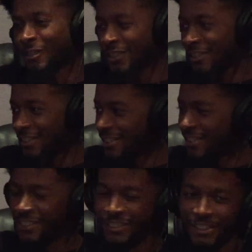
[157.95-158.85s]
gonna
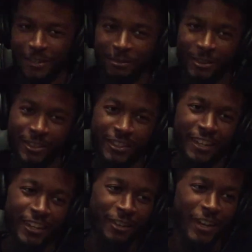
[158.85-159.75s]
stink. Yeah, definitely.
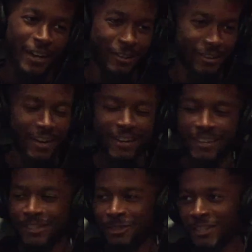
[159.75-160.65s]
I know y'all
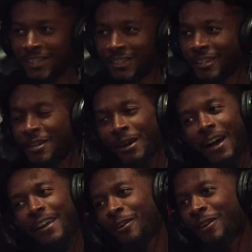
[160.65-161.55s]
ass was here.
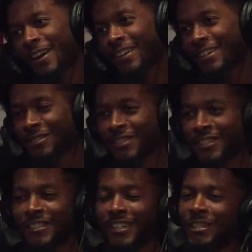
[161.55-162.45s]
I know y'all ass was
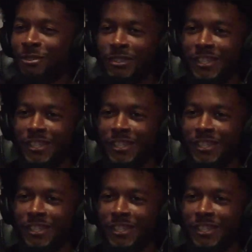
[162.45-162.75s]
here because they used